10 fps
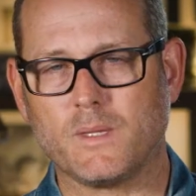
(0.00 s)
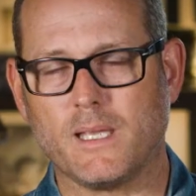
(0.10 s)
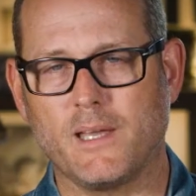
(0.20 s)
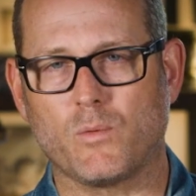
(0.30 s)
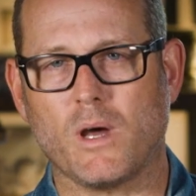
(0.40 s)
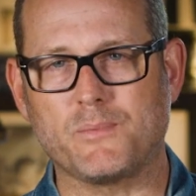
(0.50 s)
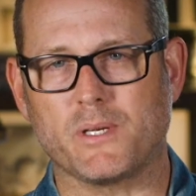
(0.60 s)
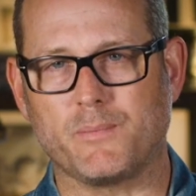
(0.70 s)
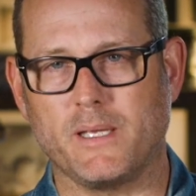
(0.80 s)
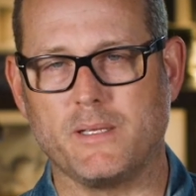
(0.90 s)
and rob your
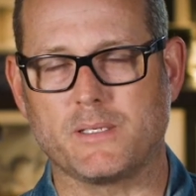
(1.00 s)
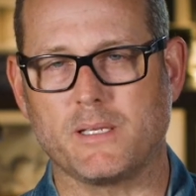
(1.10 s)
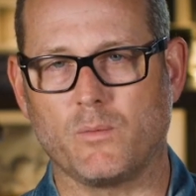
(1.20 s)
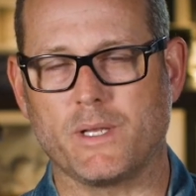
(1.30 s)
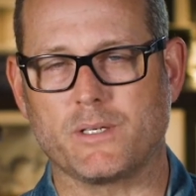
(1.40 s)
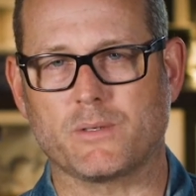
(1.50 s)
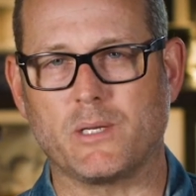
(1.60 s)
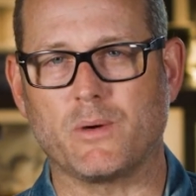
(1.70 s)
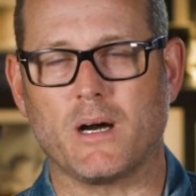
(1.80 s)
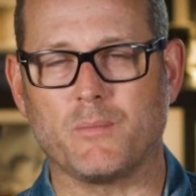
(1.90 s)
peace in what you're trying
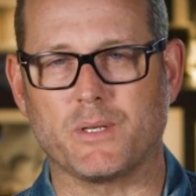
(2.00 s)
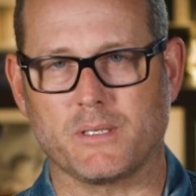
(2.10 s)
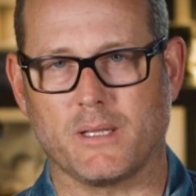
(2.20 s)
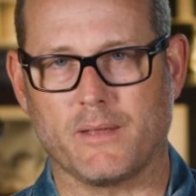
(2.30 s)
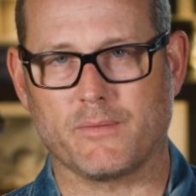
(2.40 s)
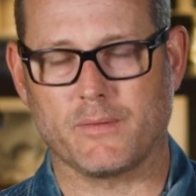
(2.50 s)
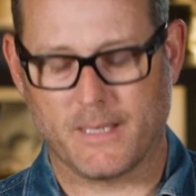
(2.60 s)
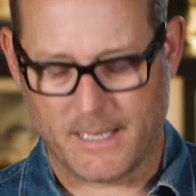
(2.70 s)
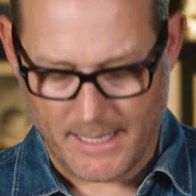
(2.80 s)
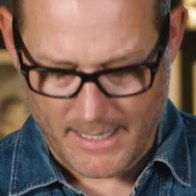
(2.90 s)
to accomplish in life.
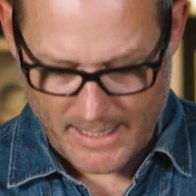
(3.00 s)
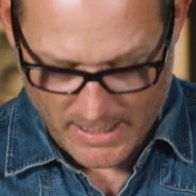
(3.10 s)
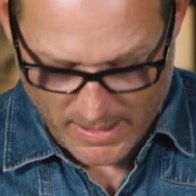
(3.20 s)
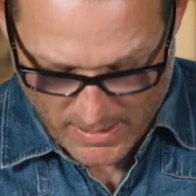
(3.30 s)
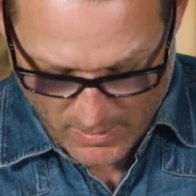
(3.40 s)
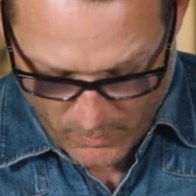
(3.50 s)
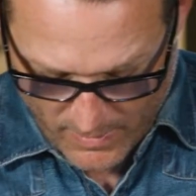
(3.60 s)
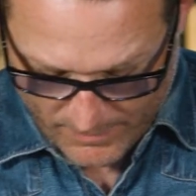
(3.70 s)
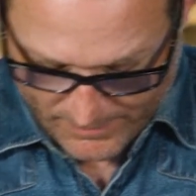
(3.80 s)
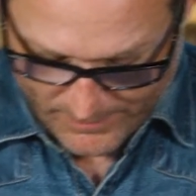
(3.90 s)

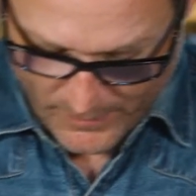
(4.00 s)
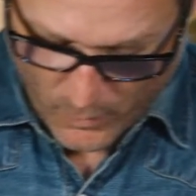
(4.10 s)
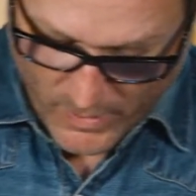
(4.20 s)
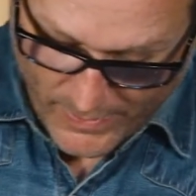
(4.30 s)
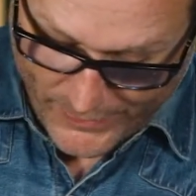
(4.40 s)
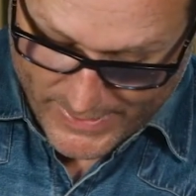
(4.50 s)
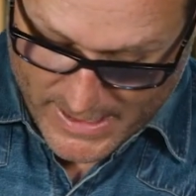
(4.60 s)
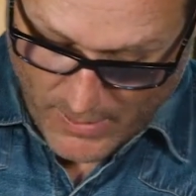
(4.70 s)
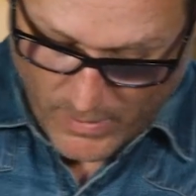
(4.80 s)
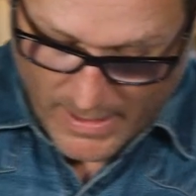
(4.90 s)
Well, one of the things
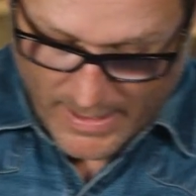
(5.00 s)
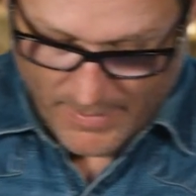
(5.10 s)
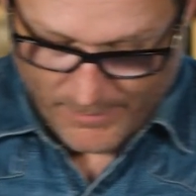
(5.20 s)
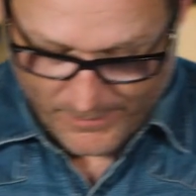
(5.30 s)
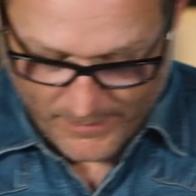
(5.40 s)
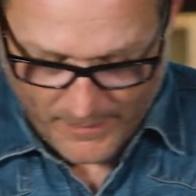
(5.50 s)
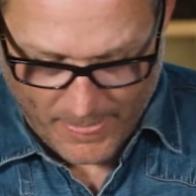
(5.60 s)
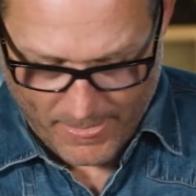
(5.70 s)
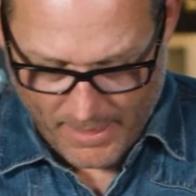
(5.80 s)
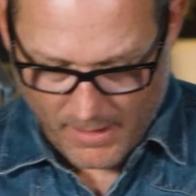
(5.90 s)
that
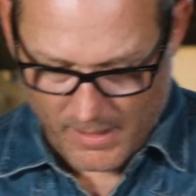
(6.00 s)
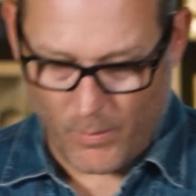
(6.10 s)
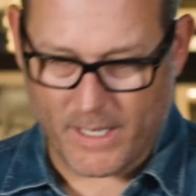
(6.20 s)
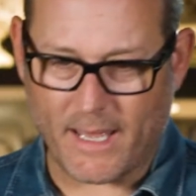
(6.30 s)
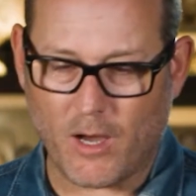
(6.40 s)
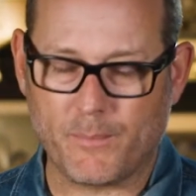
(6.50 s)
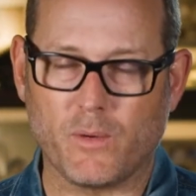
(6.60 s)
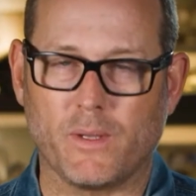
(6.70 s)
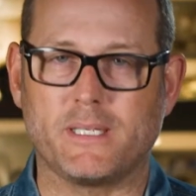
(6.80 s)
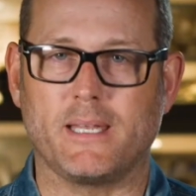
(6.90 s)
I want to help you
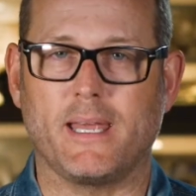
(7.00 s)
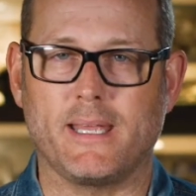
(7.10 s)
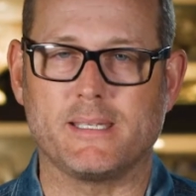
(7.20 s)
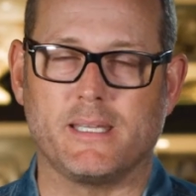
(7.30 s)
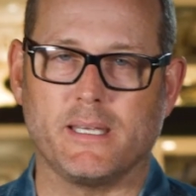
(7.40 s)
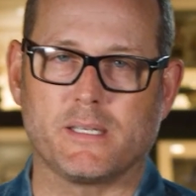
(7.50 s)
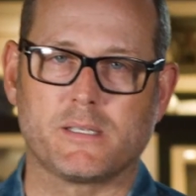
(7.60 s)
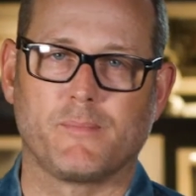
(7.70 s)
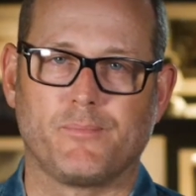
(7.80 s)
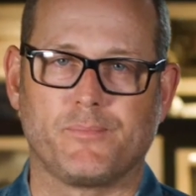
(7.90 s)
with today is this.
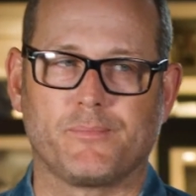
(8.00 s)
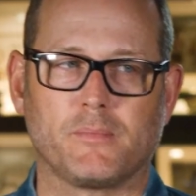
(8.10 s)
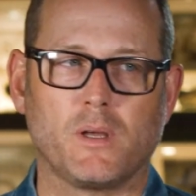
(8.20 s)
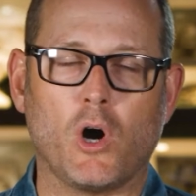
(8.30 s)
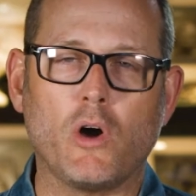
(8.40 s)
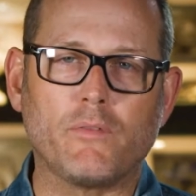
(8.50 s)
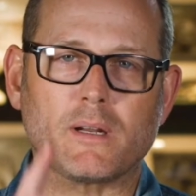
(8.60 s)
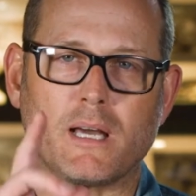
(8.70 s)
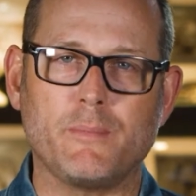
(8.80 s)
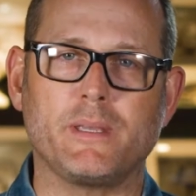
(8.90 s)

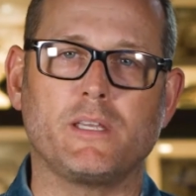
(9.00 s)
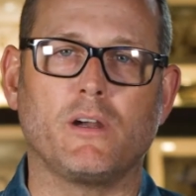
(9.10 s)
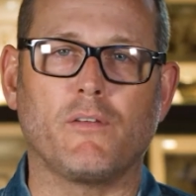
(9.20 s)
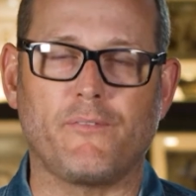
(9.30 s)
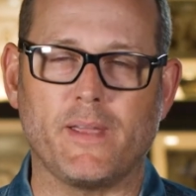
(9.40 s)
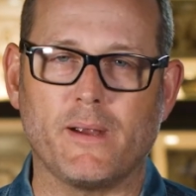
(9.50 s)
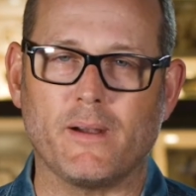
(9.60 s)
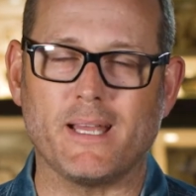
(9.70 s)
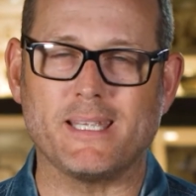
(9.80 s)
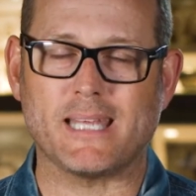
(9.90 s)
Overcoming your fear
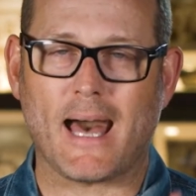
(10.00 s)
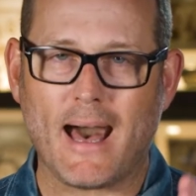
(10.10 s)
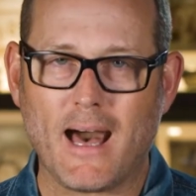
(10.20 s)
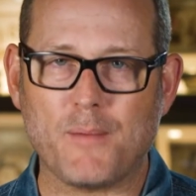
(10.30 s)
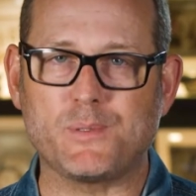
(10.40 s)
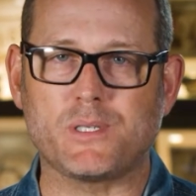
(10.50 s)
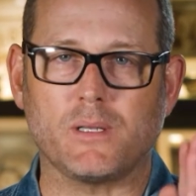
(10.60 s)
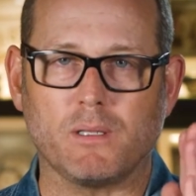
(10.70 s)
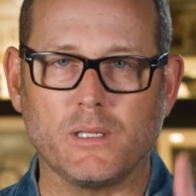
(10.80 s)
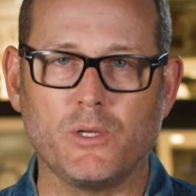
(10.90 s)
is
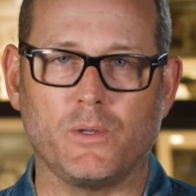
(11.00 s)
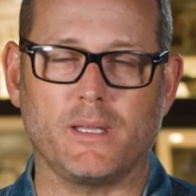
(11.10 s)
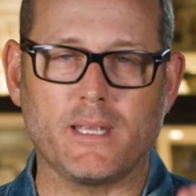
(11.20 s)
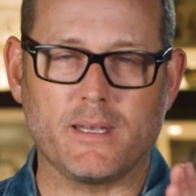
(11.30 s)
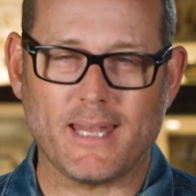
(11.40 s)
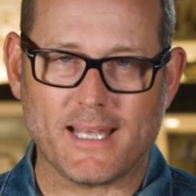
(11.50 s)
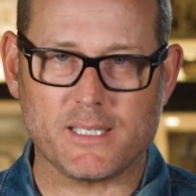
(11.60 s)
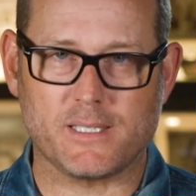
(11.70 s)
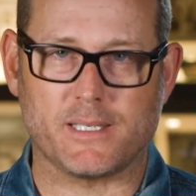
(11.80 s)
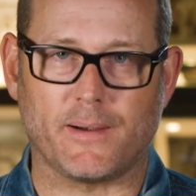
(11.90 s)
absolutely
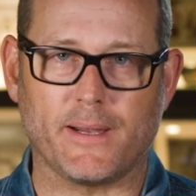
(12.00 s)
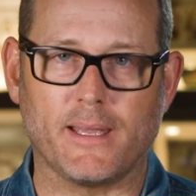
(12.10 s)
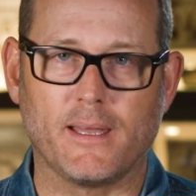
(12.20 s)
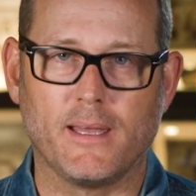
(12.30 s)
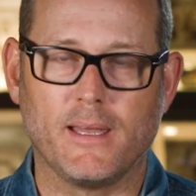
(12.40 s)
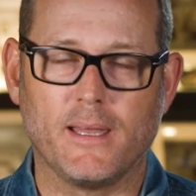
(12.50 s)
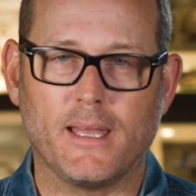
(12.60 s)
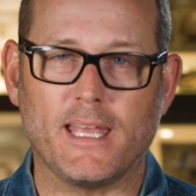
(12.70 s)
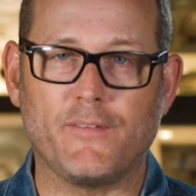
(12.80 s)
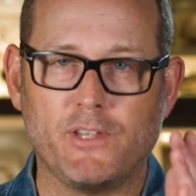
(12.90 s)
necessary
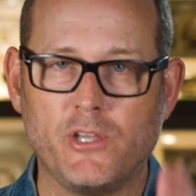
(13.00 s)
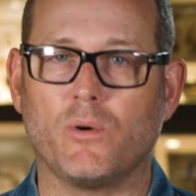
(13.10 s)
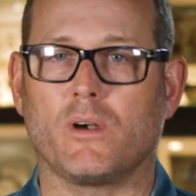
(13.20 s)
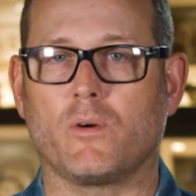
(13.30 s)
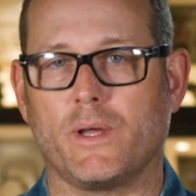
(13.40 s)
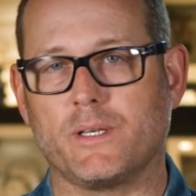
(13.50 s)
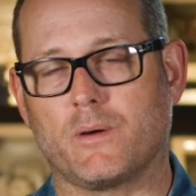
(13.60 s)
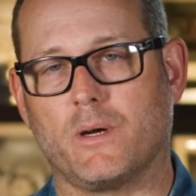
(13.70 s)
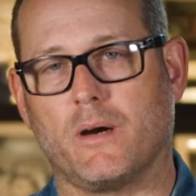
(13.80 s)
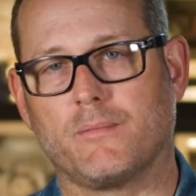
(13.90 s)
if you are going to
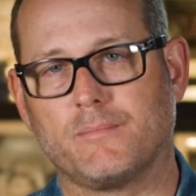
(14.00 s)
grow.